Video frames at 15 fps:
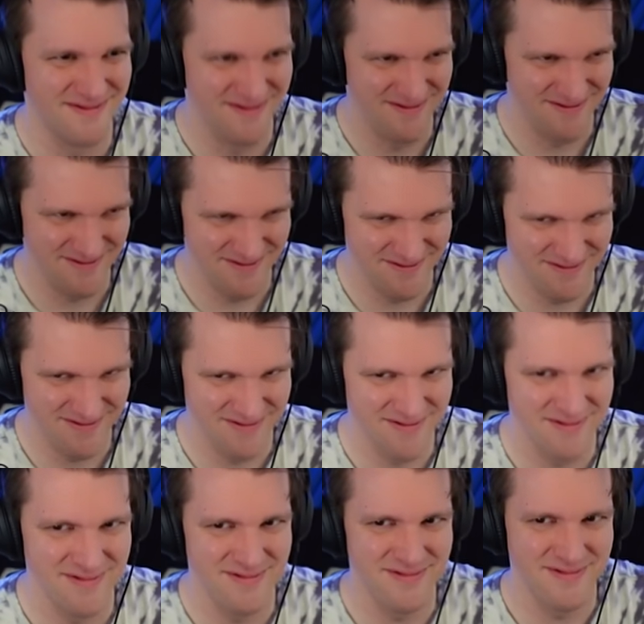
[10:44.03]

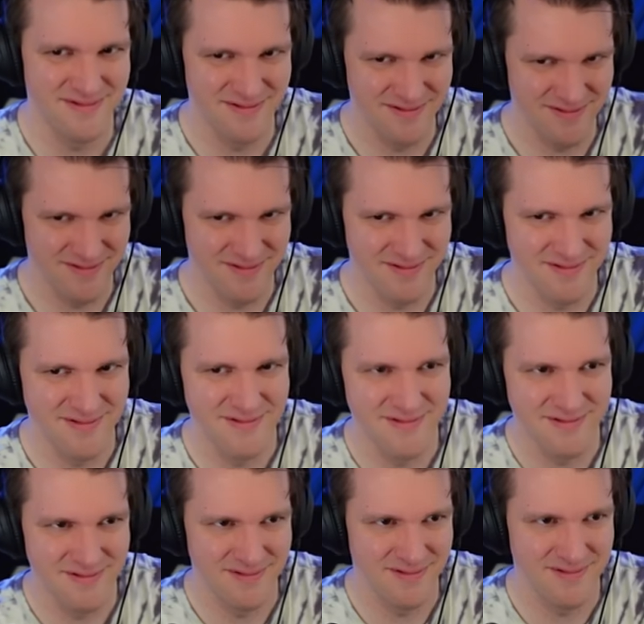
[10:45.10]

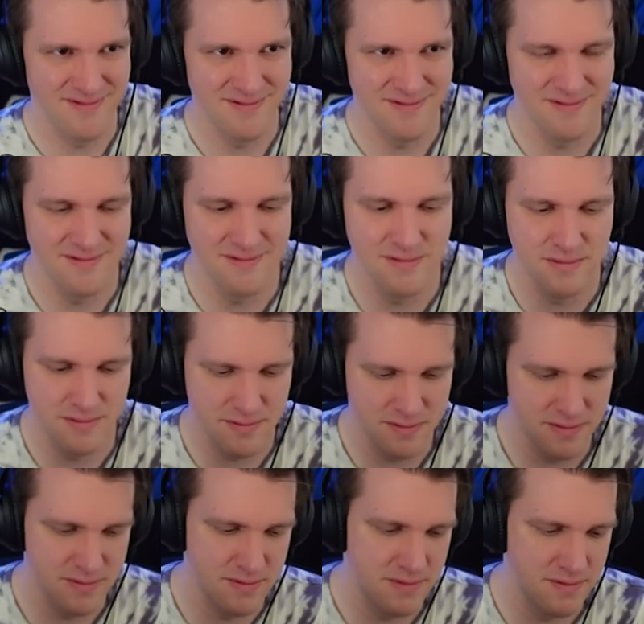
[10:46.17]

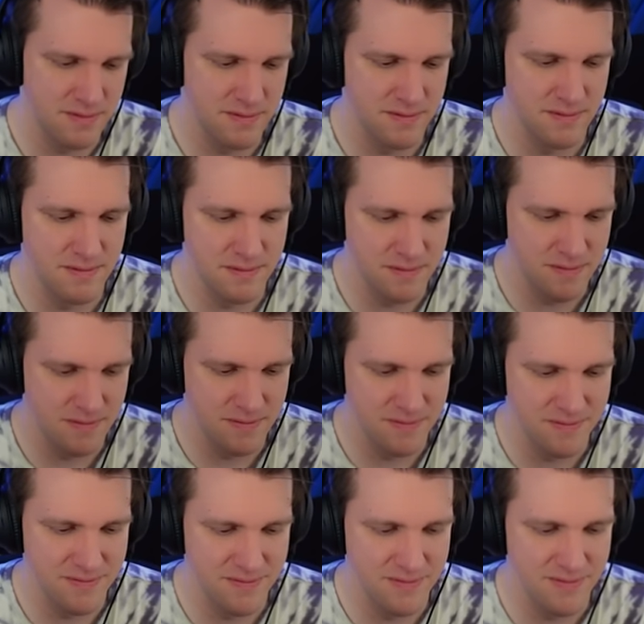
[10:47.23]

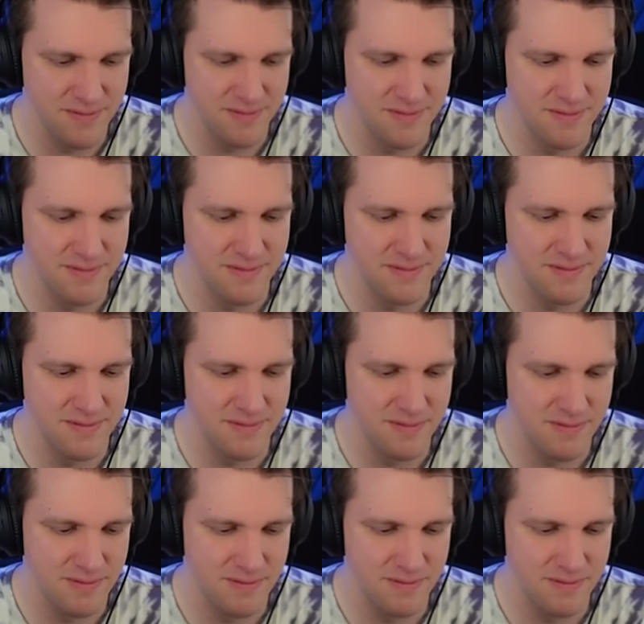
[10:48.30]
The person shown says nothing.